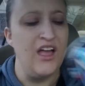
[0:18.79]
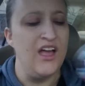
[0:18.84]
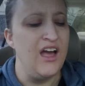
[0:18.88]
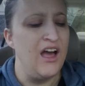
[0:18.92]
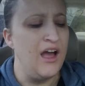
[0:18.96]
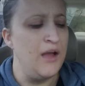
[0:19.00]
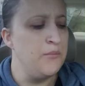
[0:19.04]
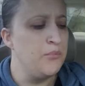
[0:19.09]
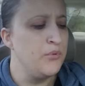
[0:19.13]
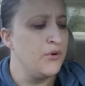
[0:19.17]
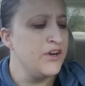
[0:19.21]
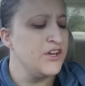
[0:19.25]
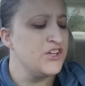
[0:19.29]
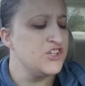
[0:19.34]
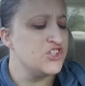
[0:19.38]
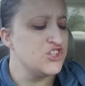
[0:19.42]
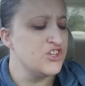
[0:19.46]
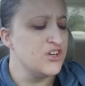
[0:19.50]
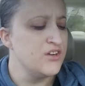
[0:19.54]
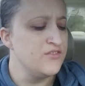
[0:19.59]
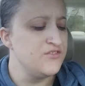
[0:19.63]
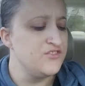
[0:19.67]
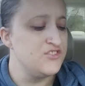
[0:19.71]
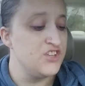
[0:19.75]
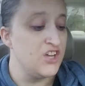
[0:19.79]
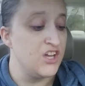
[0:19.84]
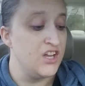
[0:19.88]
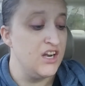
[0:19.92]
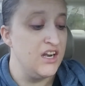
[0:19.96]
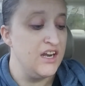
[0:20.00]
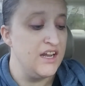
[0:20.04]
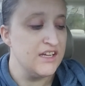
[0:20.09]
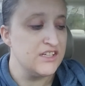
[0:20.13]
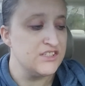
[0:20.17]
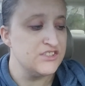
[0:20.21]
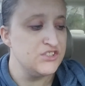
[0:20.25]
I'm pretty sure I've done an
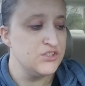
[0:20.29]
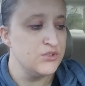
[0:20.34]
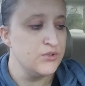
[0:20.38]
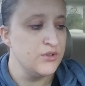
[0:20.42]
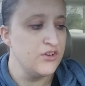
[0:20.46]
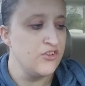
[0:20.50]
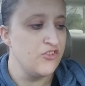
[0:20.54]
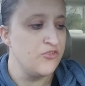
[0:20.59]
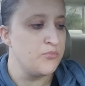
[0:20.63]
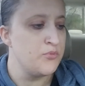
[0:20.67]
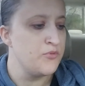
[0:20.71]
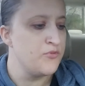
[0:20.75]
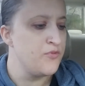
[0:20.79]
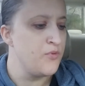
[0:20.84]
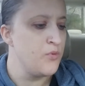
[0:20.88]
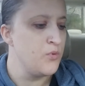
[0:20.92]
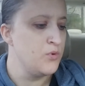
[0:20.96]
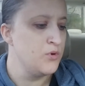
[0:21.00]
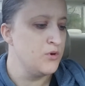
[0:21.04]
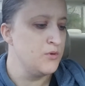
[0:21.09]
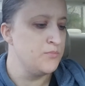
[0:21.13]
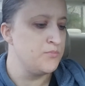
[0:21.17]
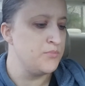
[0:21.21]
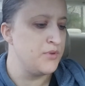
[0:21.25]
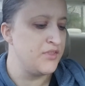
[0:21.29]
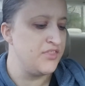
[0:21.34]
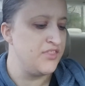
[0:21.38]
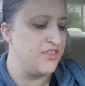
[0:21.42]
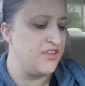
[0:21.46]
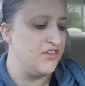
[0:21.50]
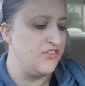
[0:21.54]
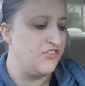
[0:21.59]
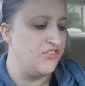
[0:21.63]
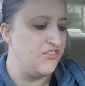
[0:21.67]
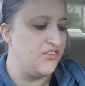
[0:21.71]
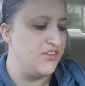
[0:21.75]
Xdurance before, but
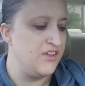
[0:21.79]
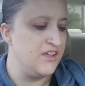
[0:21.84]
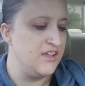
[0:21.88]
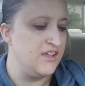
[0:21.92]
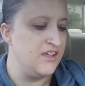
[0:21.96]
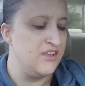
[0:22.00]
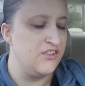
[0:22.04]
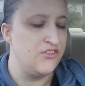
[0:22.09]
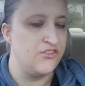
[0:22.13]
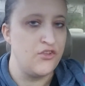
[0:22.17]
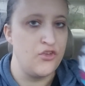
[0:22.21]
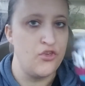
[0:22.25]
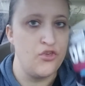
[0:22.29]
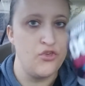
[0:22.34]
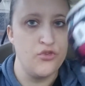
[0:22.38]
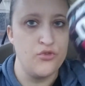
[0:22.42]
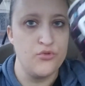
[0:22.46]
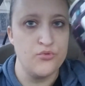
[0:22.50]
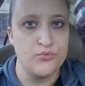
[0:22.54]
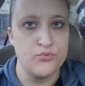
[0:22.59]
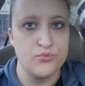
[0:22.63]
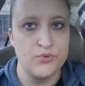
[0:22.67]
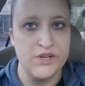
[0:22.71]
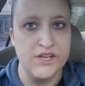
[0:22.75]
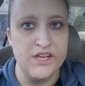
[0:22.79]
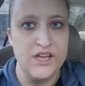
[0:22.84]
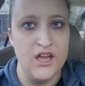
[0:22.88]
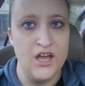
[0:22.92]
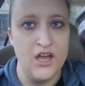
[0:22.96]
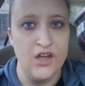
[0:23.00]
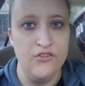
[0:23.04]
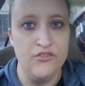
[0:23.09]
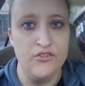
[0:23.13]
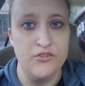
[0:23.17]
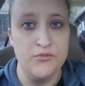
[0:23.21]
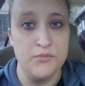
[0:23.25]
this is
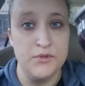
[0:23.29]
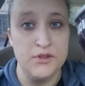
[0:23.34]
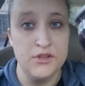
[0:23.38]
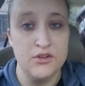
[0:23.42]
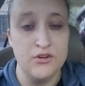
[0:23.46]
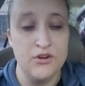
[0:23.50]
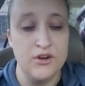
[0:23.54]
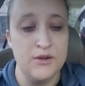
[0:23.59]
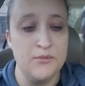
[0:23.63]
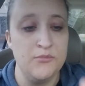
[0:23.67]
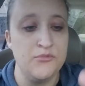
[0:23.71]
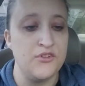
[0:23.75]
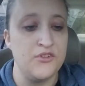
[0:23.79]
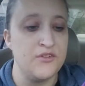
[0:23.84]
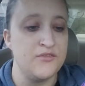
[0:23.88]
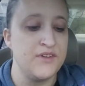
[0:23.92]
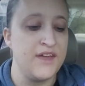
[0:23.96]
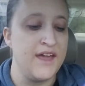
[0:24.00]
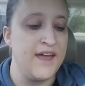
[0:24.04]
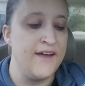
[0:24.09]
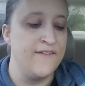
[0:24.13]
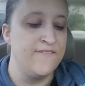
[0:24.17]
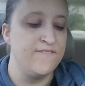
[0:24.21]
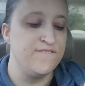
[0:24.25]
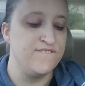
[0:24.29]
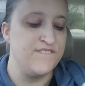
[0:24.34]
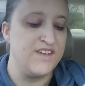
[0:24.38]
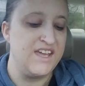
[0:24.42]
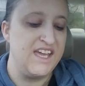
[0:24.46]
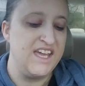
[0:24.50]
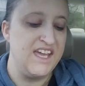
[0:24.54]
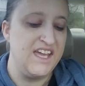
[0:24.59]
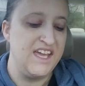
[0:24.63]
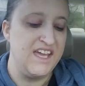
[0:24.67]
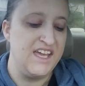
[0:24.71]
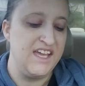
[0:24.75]
300 milligrams of
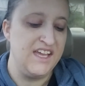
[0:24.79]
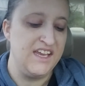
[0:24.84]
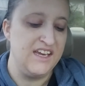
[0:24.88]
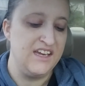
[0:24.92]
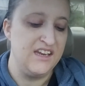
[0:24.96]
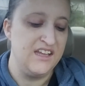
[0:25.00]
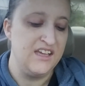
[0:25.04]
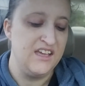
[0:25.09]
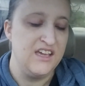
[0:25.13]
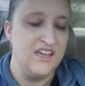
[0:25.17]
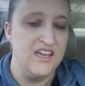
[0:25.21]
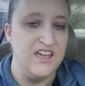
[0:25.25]
caffeine.